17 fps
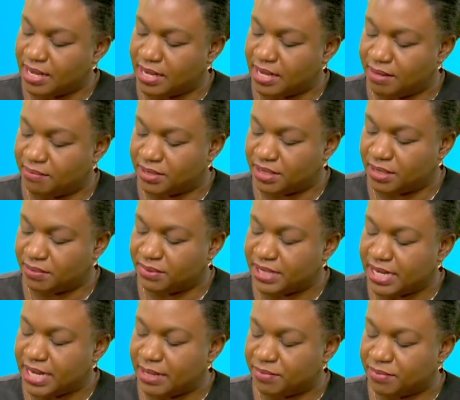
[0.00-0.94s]

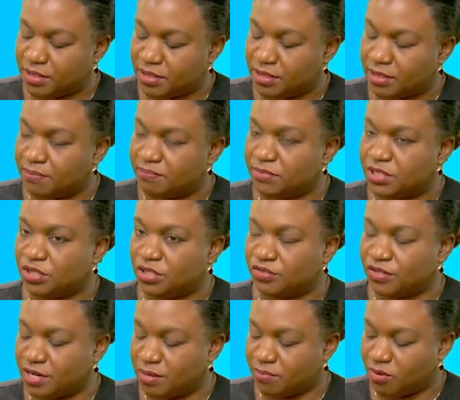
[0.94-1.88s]
Sometimes some
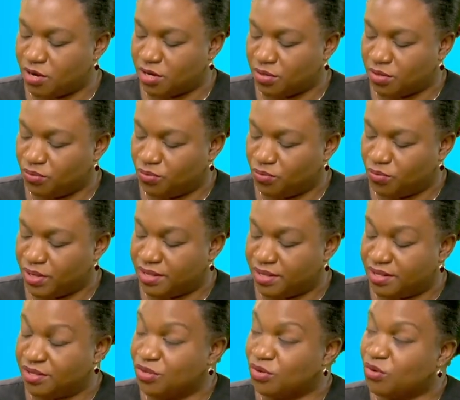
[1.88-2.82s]
children are born with
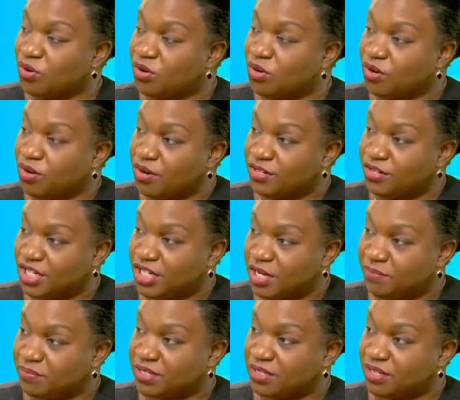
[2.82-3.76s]
no
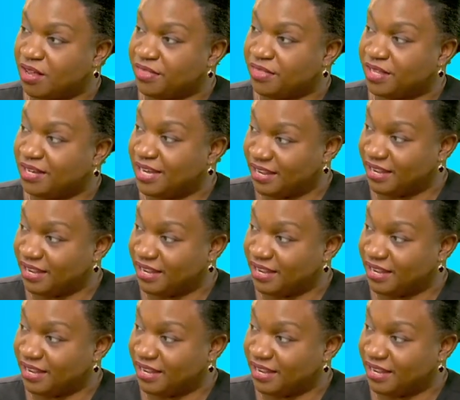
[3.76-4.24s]
chambers on the left